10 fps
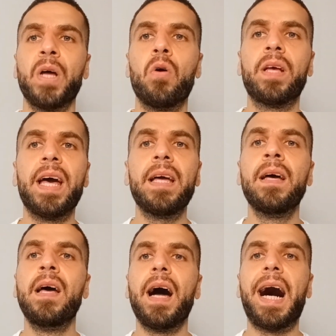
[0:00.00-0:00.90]
Okay.
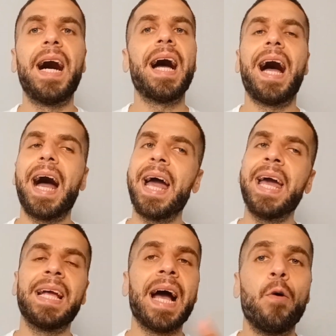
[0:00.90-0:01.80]
I, I
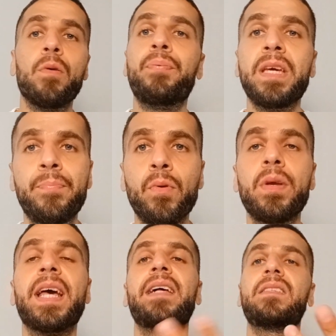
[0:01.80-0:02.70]
hang out with people.
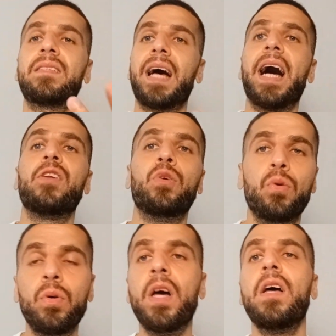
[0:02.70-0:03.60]
Yes, I
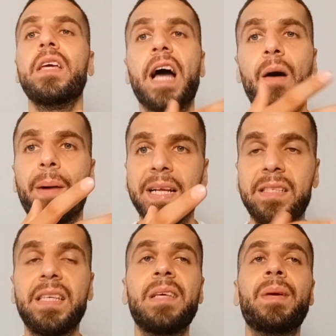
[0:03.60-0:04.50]
do. Y'all might
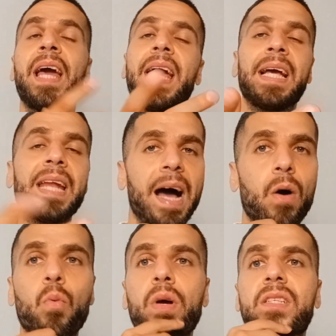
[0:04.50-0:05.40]
see me hanging
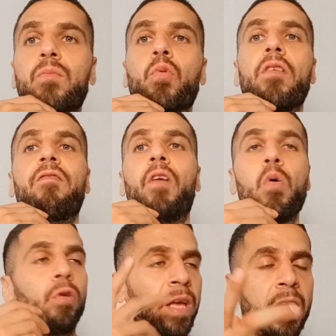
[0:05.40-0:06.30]
out with, with
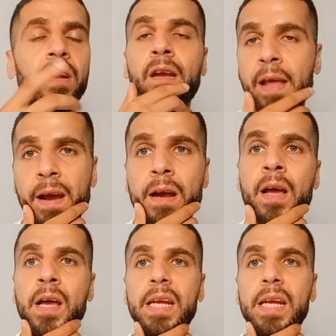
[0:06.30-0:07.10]
folk here and there.